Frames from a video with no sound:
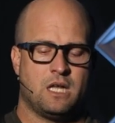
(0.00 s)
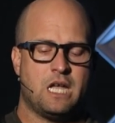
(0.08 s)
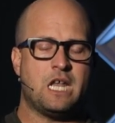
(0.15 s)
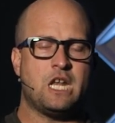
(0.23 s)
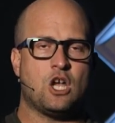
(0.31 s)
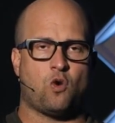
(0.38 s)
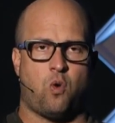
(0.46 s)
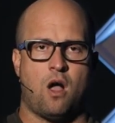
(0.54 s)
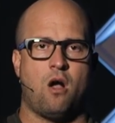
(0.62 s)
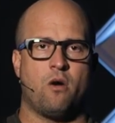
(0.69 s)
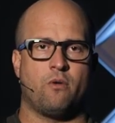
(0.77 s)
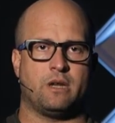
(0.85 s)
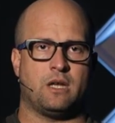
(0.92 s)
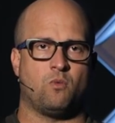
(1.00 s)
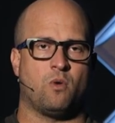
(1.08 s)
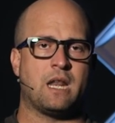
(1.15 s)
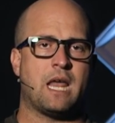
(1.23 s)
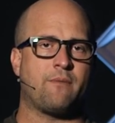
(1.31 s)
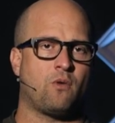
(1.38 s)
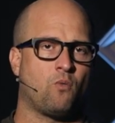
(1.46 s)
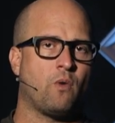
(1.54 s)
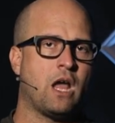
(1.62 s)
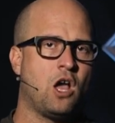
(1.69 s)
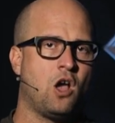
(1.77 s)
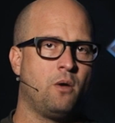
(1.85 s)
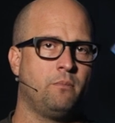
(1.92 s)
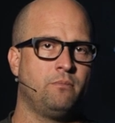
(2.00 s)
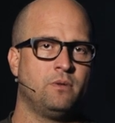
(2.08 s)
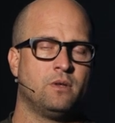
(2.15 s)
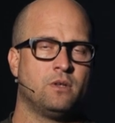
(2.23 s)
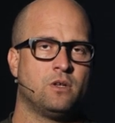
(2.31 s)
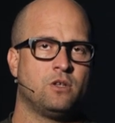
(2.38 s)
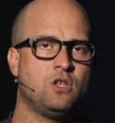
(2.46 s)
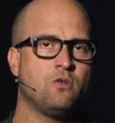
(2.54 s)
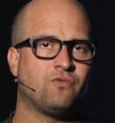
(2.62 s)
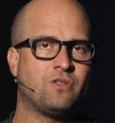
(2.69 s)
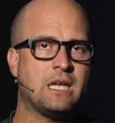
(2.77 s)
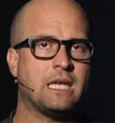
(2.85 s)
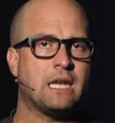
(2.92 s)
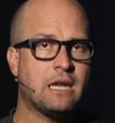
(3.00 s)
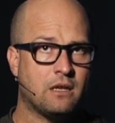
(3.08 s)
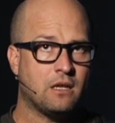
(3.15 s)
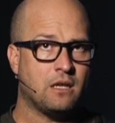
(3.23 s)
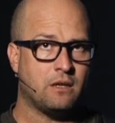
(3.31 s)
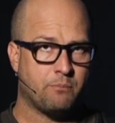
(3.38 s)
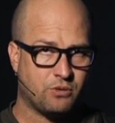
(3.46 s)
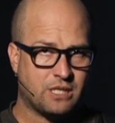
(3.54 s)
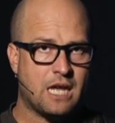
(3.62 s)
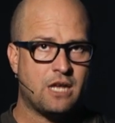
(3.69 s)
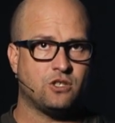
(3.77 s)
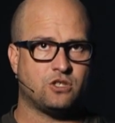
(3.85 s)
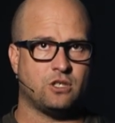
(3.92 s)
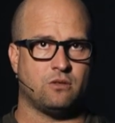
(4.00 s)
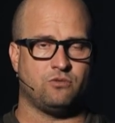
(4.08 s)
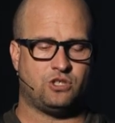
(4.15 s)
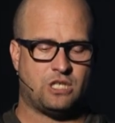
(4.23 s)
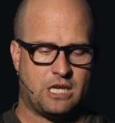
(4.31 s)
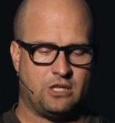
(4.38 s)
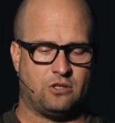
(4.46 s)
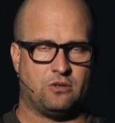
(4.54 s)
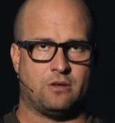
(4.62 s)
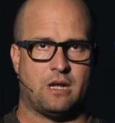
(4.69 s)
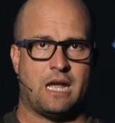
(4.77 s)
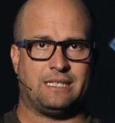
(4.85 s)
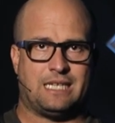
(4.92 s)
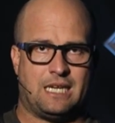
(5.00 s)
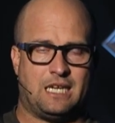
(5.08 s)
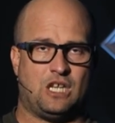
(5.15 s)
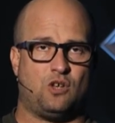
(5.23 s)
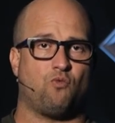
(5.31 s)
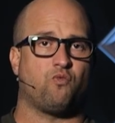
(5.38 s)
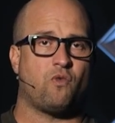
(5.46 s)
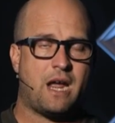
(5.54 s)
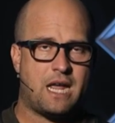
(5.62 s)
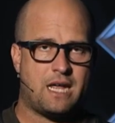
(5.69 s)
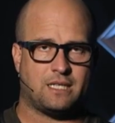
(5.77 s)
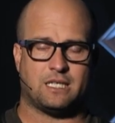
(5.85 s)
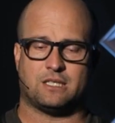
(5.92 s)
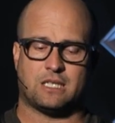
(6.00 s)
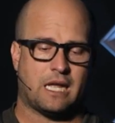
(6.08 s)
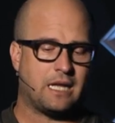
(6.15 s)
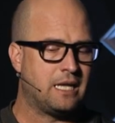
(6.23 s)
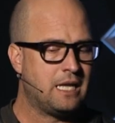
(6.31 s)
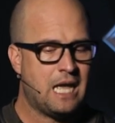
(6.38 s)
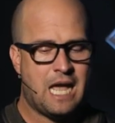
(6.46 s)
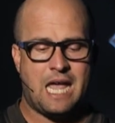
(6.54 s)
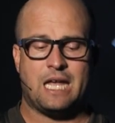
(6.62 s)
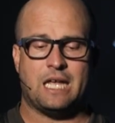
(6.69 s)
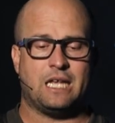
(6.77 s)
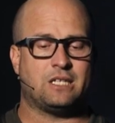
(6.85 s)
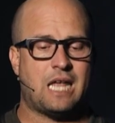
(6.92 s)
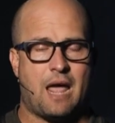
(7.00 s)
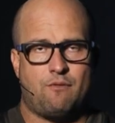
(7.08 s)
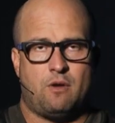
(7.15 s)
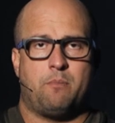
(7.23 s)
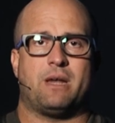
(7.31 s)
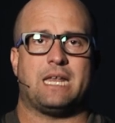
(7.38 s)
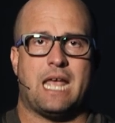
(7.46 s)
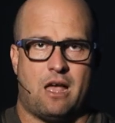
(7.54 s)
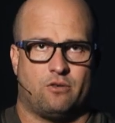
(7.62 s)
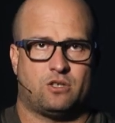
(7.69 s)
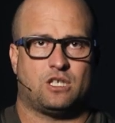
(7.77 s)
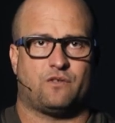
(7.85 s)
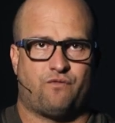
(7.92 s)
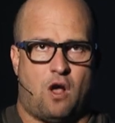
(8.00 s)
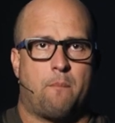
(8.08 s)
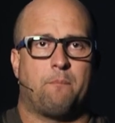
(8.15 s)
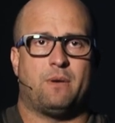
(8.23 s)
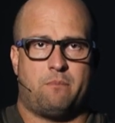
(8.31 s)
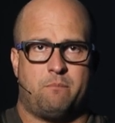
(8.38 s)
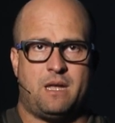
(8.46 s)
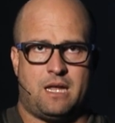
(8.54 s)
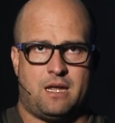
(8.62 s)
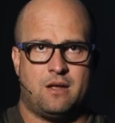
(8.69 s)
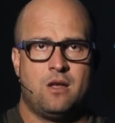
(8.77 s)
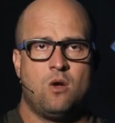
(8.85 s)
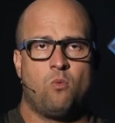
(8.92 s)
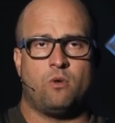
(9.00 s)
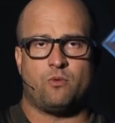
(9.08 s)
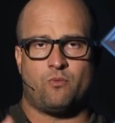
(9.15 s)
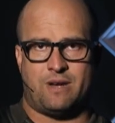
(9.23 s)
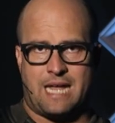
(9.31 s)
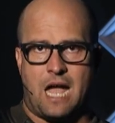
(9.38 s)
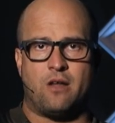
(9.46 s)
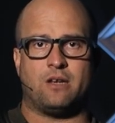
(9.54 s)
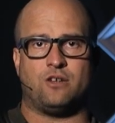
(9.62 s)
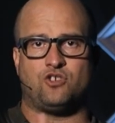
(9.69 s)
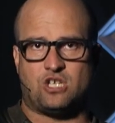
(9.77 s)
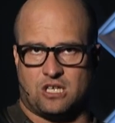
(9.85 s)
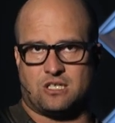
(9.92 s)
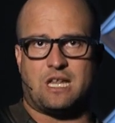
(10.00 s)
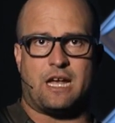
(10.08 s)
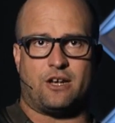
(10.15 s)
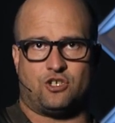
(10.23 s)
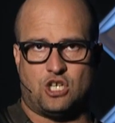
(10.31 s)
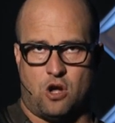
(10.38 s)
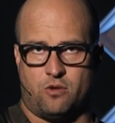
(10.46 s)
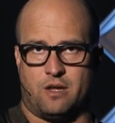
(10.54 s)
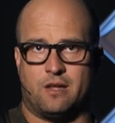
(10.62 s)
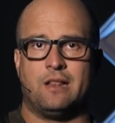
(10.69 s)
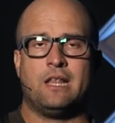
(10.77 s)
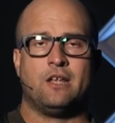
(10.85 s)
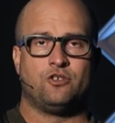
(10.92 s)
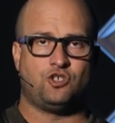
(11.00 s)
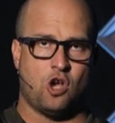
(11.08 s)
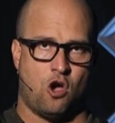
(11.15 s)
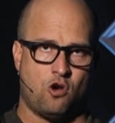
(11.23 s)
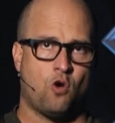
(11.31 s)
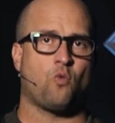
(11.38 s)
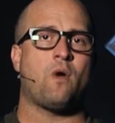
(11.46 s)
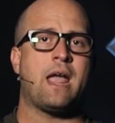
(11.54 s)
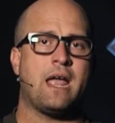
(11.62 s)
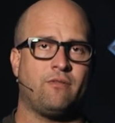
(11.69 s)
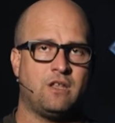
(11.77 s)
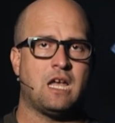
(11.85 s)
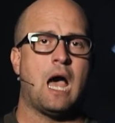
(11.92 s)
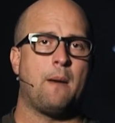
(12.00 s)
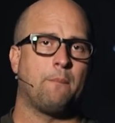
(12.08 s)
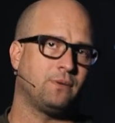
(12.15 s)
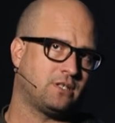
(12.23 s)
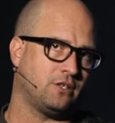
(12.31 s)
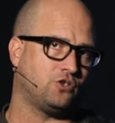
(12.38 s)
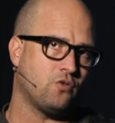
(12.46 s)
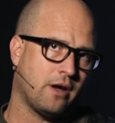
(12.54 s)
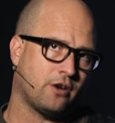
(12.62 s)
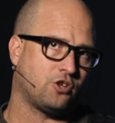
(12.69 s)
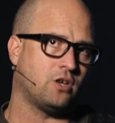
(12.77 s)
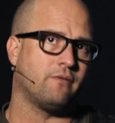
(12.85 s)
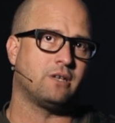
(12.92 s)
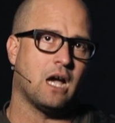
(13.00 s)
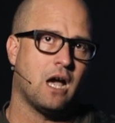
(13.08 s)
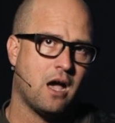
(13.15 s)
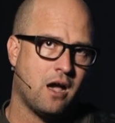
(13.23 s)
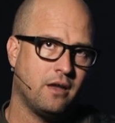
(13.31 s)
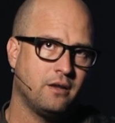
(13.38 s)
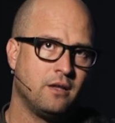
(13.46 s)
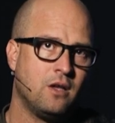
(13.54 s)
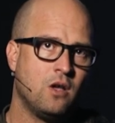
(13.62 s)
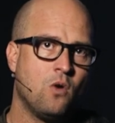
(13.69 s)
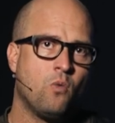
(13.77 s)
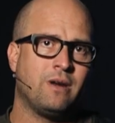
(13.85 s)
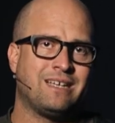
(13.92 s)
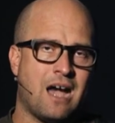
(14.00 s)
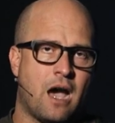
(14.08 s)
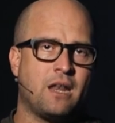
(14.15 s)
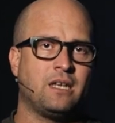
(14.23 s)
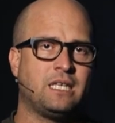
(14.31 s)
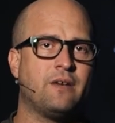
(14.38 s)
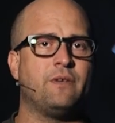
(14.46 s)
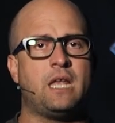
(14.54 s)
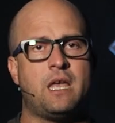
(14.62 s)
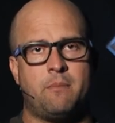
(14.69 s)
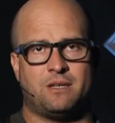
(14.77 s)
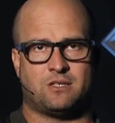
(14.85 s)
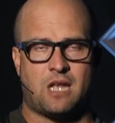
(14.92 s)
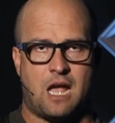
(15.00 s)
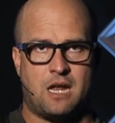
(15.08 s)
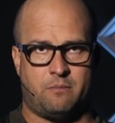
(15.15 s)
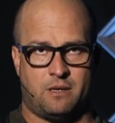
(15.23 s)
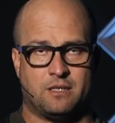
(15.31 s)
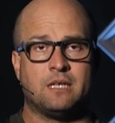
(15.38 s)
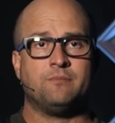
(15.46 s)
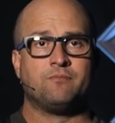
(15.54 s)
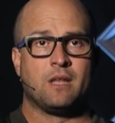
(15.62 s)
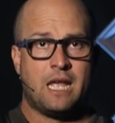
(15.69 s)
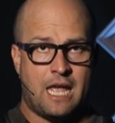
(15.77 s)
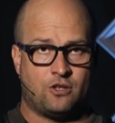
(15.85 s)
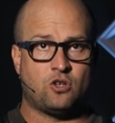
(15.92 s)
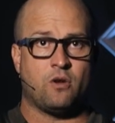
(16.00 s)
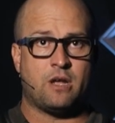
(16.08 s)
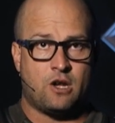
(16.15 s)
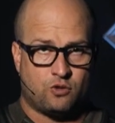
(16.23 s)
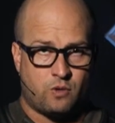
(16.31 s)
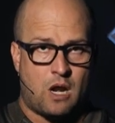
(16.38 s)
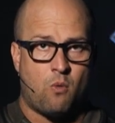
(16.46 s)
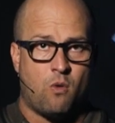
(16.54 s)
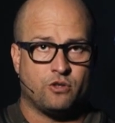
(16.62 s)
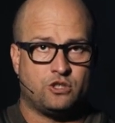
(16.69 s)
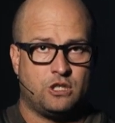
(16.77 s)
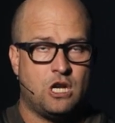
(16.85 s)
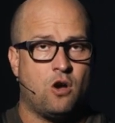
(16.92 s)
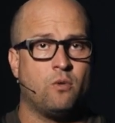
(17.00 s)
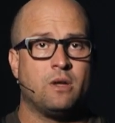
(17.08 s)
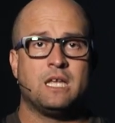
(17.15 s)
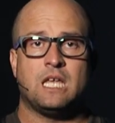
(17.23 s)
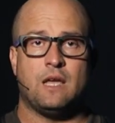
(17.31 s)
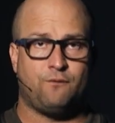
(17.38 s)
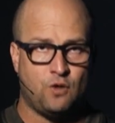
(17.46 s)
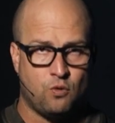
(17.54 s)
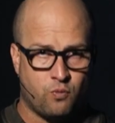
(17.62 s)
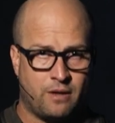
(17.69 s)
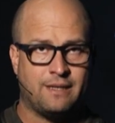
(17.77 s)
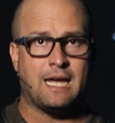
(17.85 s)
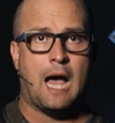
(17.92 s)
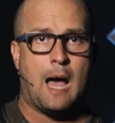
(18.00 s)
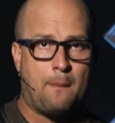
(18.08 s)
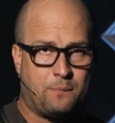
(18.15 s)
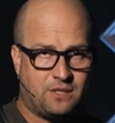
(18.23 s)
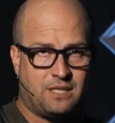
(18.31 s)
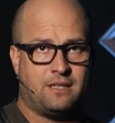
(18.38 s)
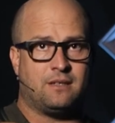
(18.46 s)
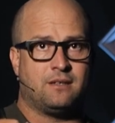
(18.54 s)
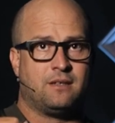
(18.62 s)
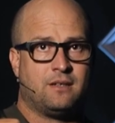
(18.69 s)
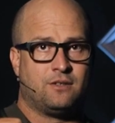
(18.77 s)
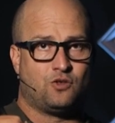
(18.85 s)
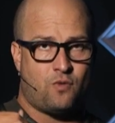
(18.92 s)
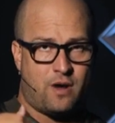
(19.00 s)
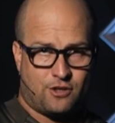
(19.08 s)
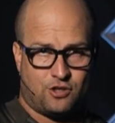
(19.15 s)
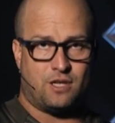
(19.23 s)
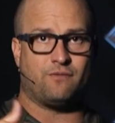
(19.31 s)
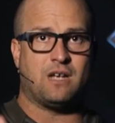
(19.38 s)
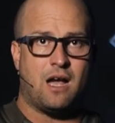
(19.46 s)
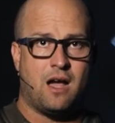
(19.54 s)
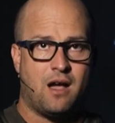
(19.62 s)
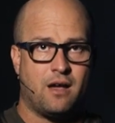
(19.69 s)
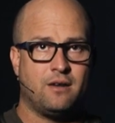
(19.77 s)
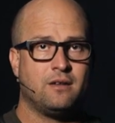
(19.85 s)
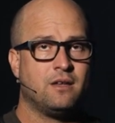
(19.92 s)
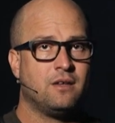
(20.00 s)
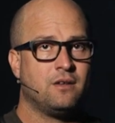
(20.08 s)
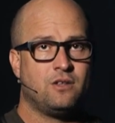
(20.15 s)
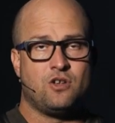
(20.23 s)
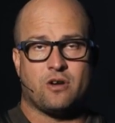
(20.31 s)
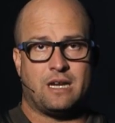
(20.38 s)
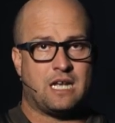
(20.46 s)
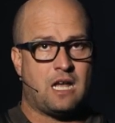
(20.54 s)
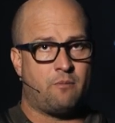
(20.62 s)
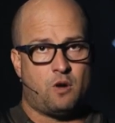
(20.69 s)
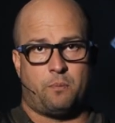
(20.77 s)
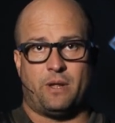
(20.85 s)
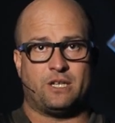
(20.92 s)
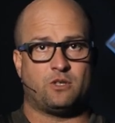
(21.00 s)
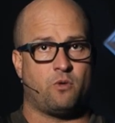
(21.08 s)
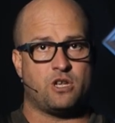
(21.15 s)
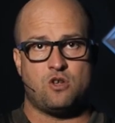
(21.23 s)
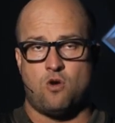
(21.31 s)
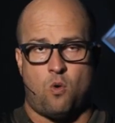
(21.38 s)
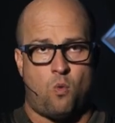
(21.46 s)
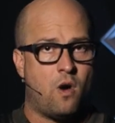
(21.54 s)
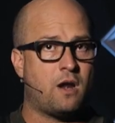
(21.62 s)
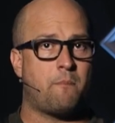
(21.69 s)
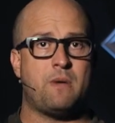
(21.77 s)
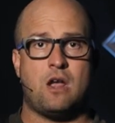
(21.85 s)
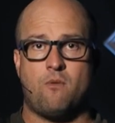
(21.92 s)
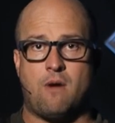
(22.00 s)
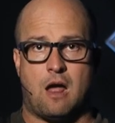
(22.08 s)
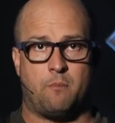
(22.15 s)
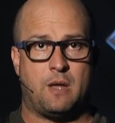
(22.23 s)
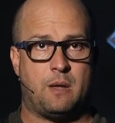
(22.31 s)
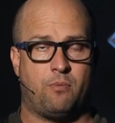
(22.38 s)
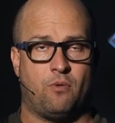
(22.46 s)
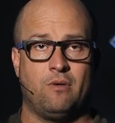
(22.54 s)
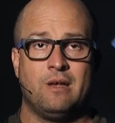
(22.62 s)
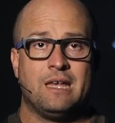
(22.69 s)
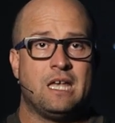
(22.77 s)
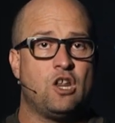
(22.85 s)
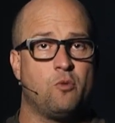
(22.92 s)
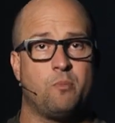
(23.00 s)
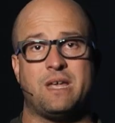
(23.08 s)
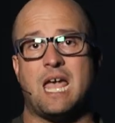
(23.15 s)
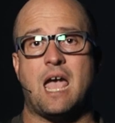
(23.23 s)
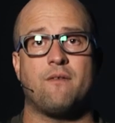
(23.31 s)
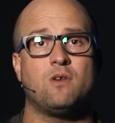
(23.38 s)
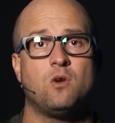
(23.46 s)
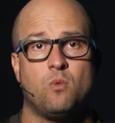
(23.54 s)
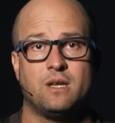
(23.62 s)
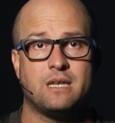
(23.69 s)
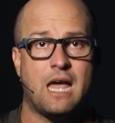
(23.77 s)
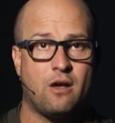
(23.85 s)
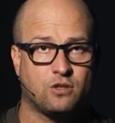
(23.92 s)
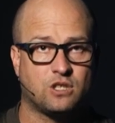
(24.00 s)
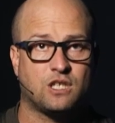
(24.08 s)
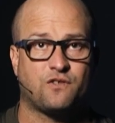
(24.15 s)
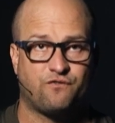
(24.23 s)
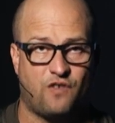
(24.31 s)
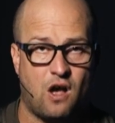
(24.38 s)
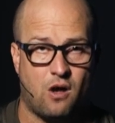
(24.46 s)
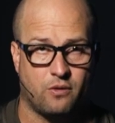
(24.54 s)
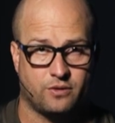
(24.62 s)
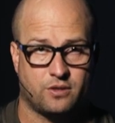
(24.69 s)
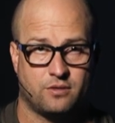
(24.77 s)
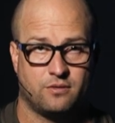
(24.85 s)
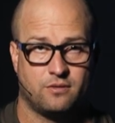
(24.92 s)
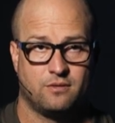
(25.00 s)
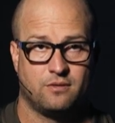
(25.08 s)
inequality in whatever realm you think it pertains to you, gender, identity, race. It's like, hey, it's everybody else's fault but me. When in reality, just like Jonah ran the opposite direction of God when God had given him assignment. And so here's what I want you to know. If you run the opposite direction of God, you're gonna come to a place where you don't wanna be around people. It'll be everyone else's fault